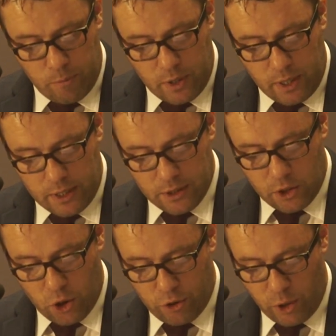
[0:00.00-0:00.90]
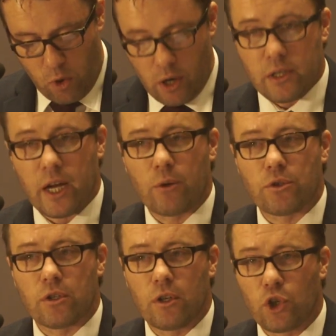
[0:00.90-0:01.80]
is
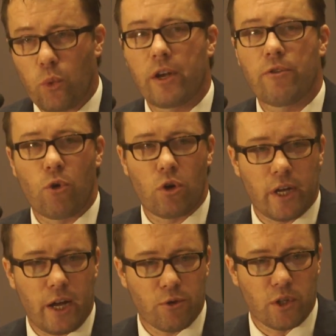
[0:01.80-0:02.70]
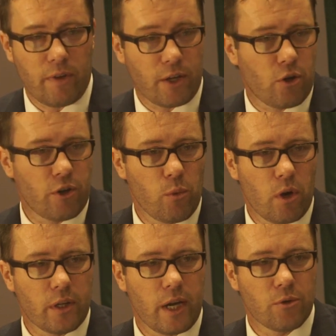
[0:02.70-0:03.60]
$31,000. $24,000 of that
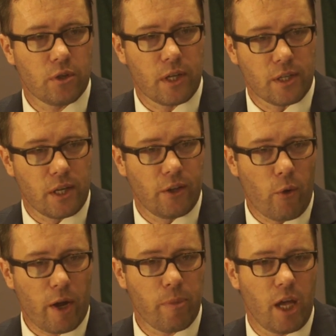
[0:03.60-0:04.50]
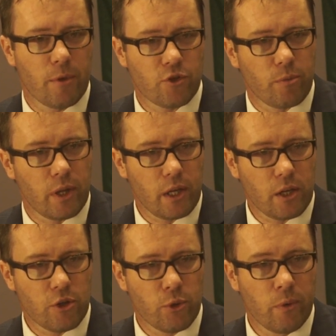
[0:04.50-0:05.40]
$31,000 is in direct payments from the
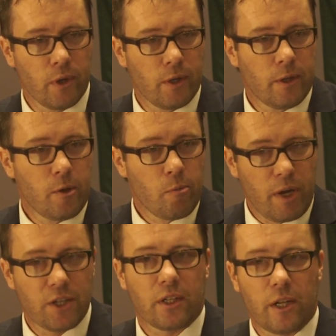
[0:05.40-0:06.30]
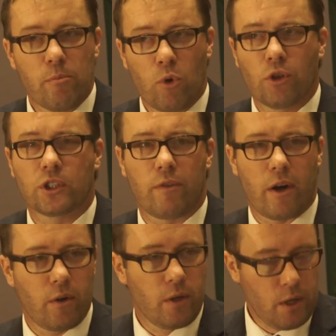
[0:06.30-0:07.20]
EU. Basically, most of
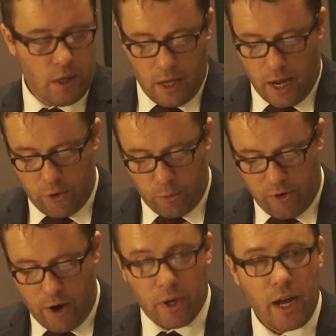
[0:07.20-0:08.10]
our farming